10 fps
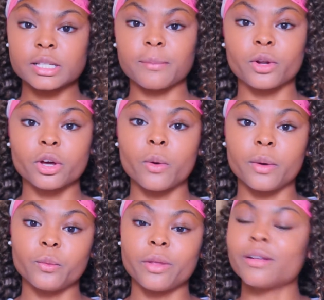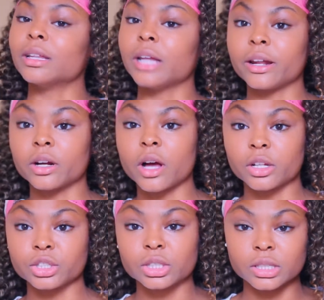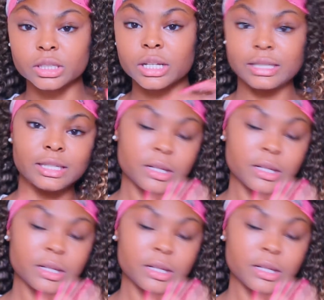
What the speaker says: I'm going to go in with a lighter color, just a teeny